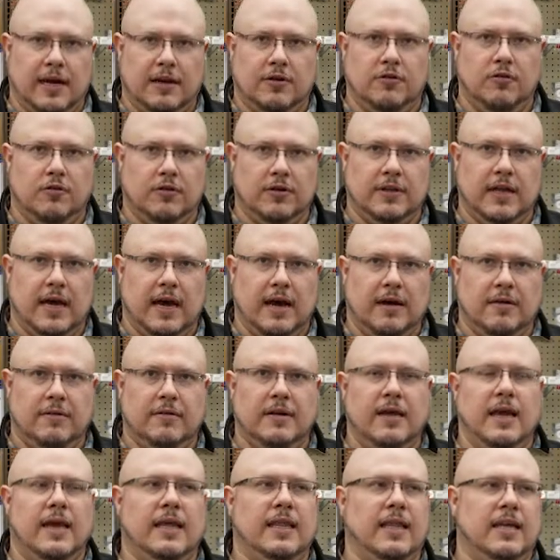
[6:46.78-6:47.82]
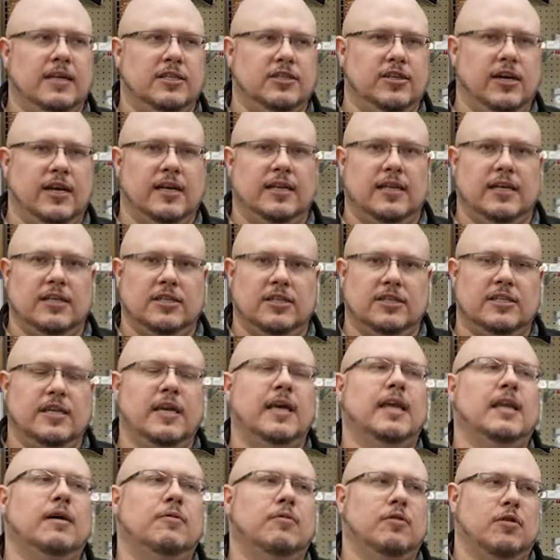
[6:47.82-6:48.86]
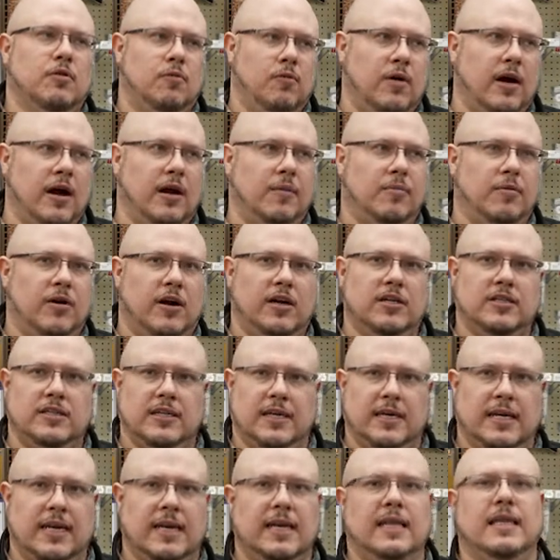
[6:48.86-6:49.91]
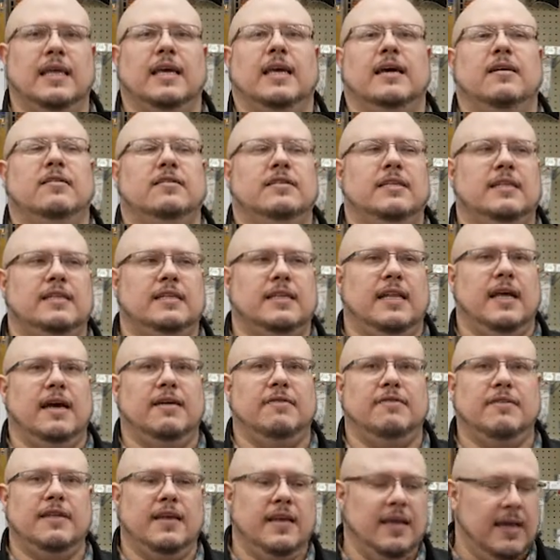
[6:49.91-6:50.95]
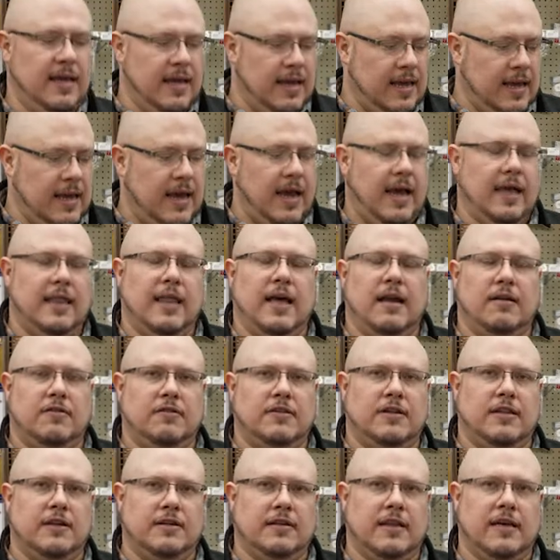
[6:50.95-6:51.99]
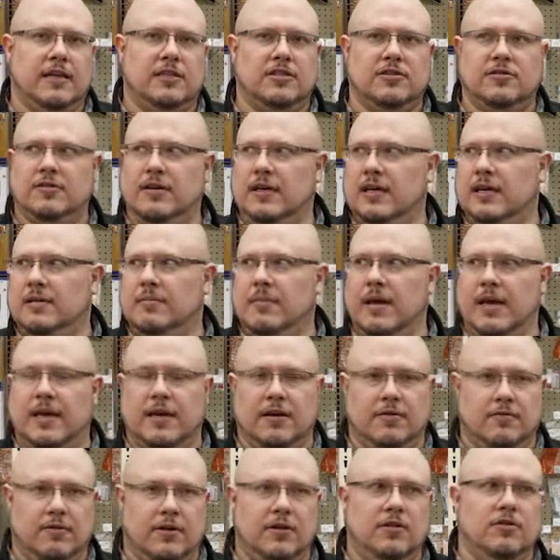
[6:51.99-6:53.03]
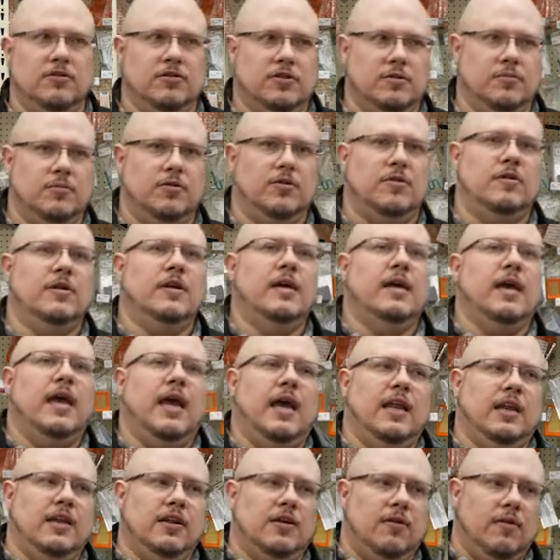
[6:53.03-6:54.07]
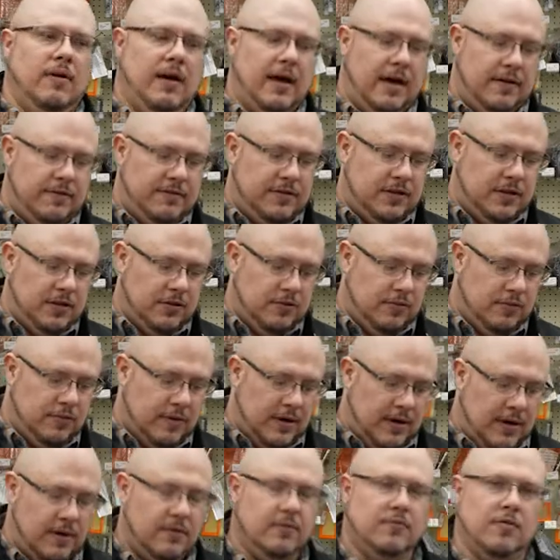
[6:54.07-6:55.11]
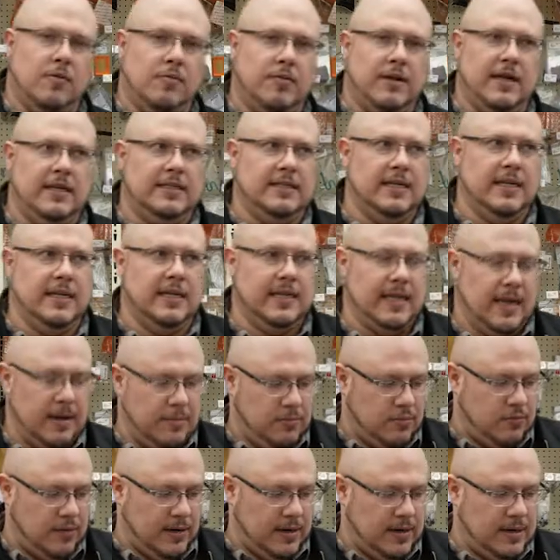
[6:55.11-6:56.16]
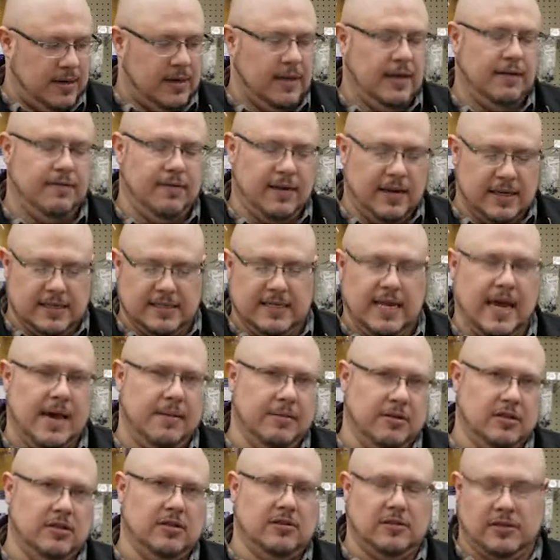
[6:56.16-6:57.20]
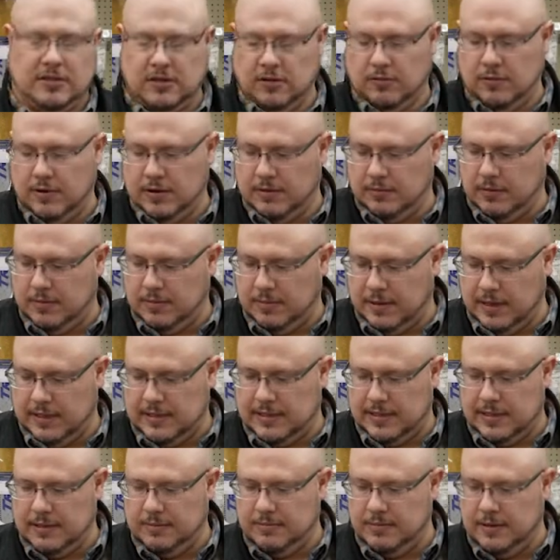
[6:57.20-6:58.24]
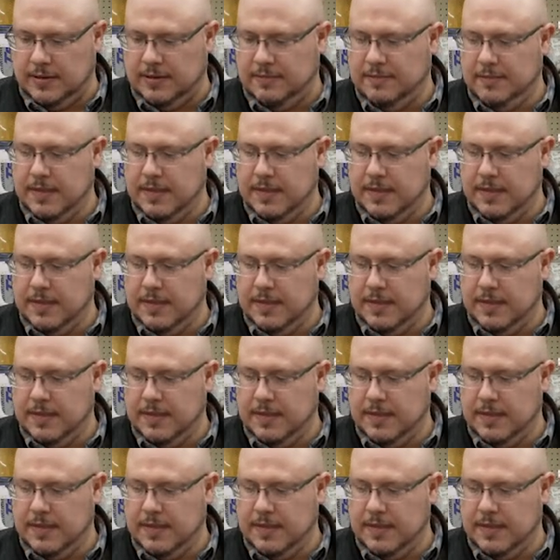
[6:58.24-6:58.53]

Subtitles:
cool down, and then gently just hit it with a wire brush to get anything else that's left. And that'll clear that screen, make it reusable, and you don't have to replace it at that point. If it gets damaged, you'll still want to replace it. But